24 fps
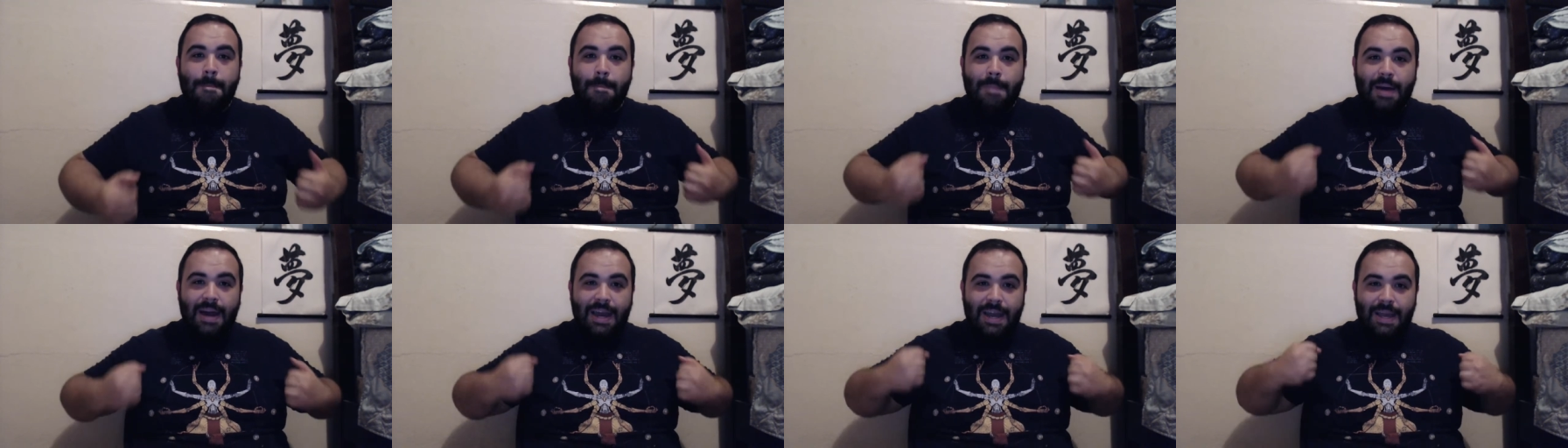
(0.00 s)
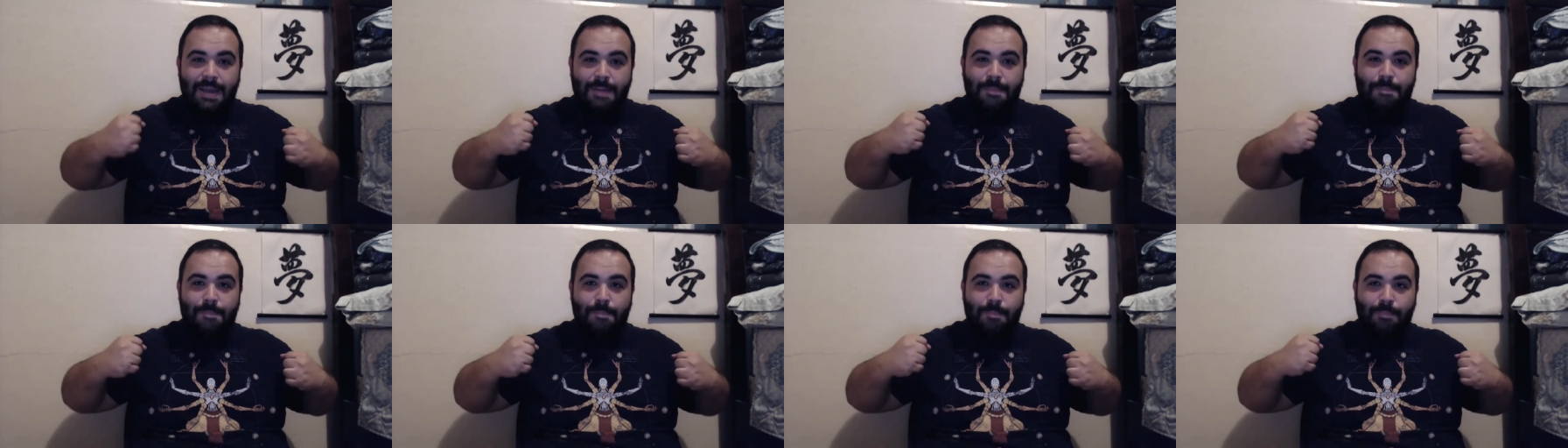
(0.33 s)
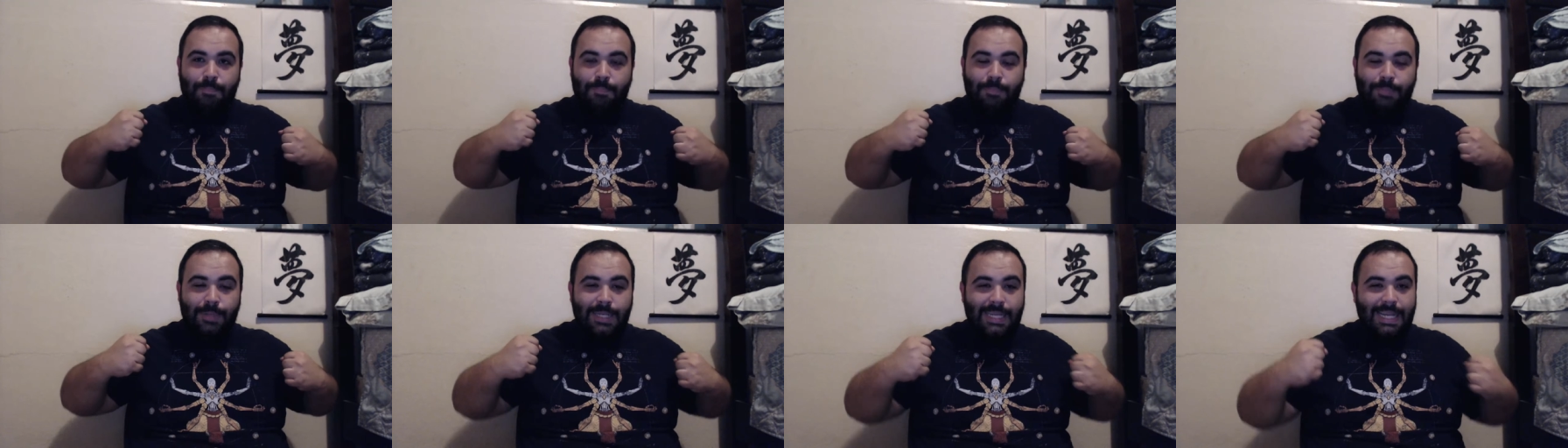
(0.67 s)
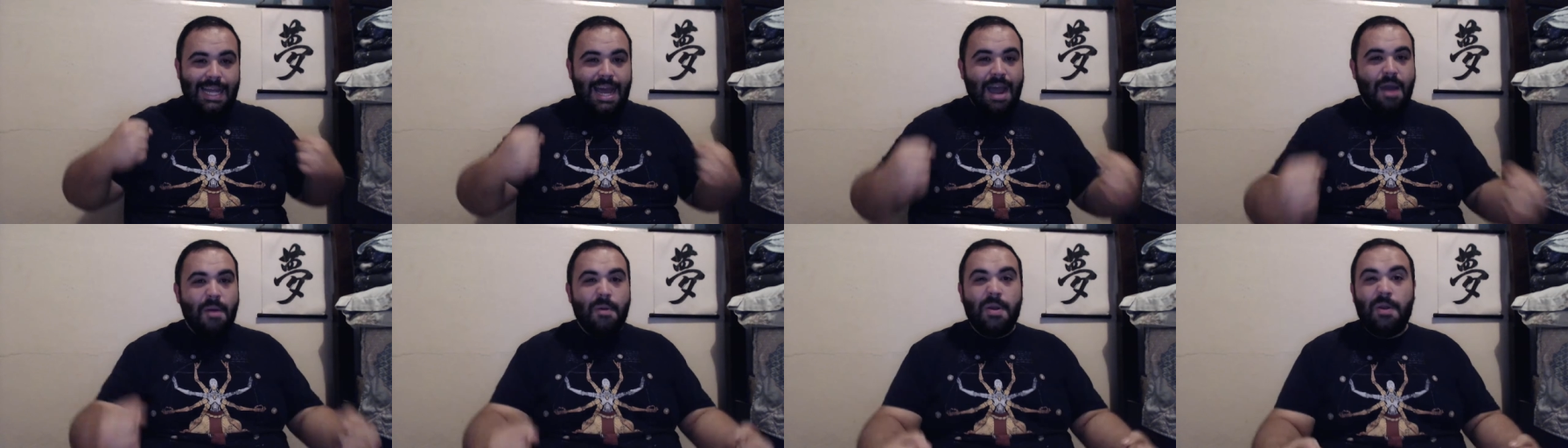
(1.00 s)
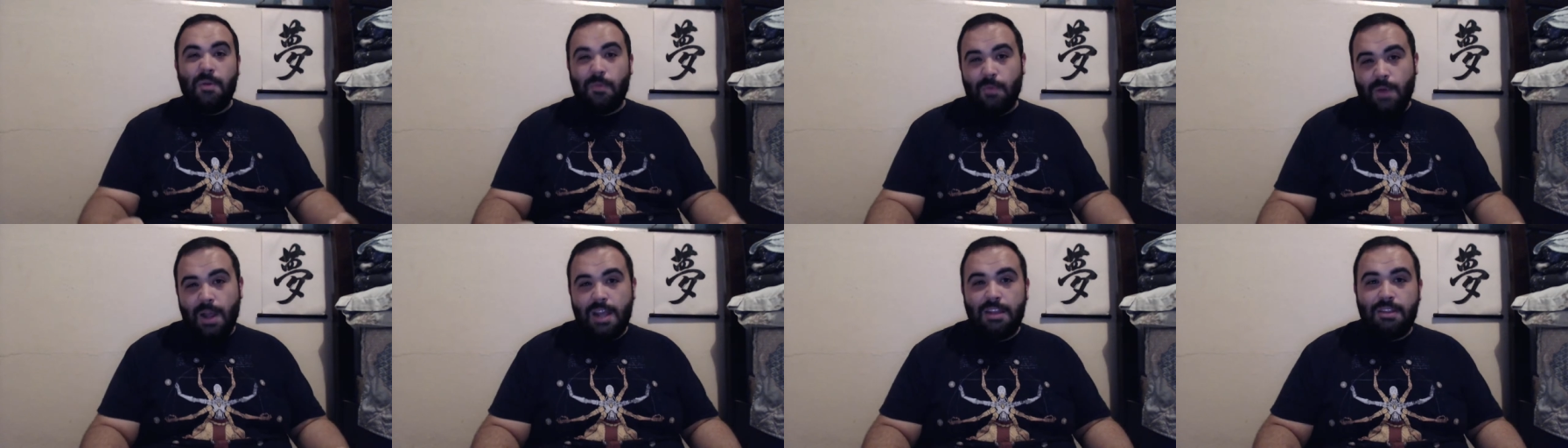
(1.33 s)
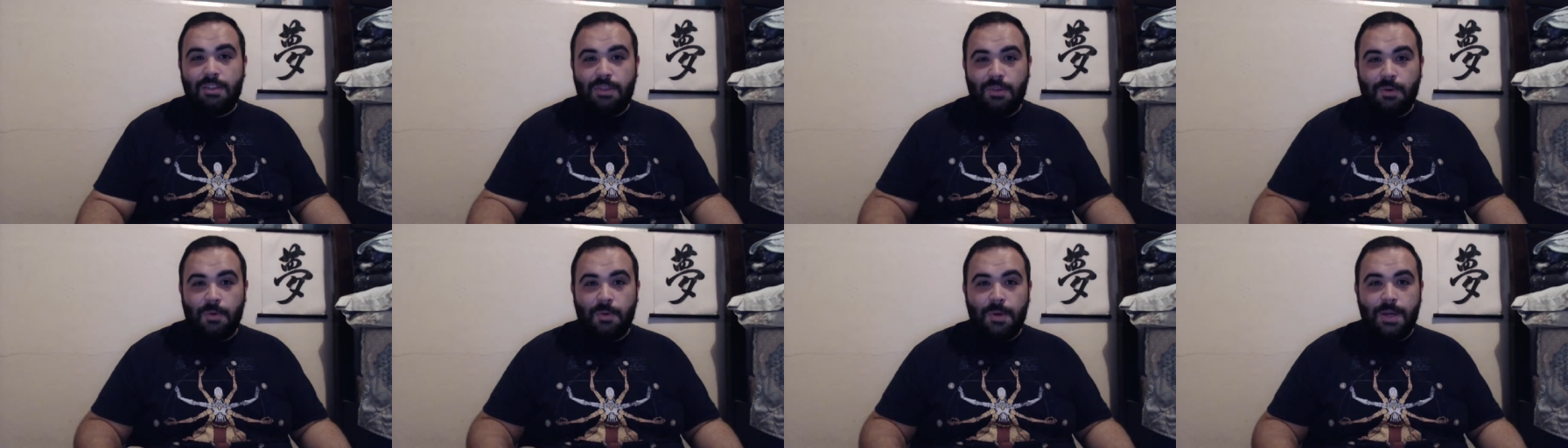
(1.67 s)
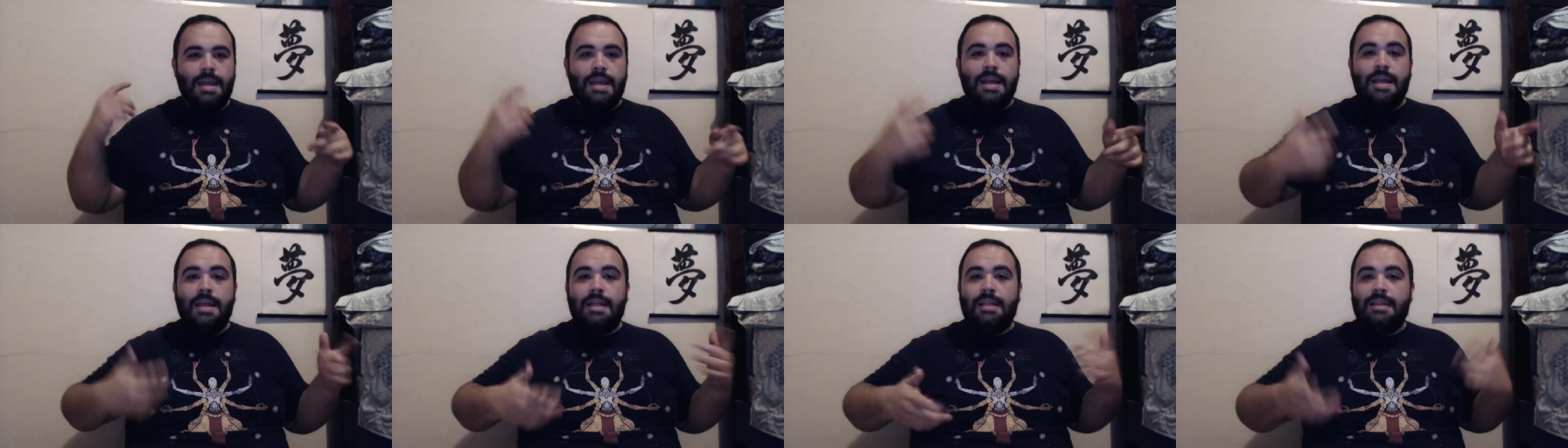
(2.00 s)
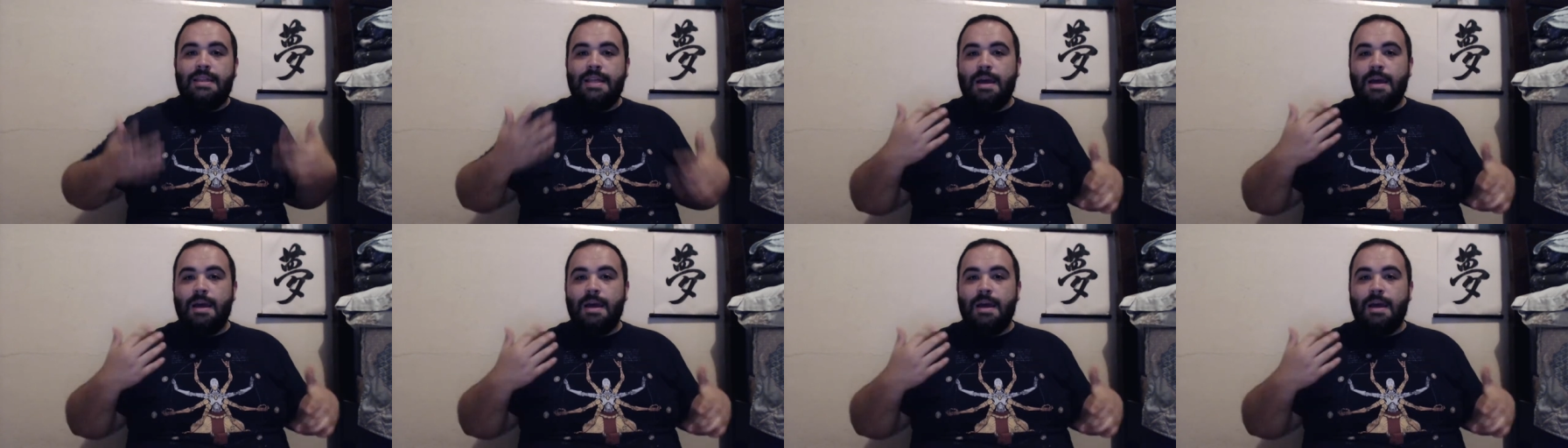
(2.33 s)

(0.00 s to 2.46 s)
by plowing right through it.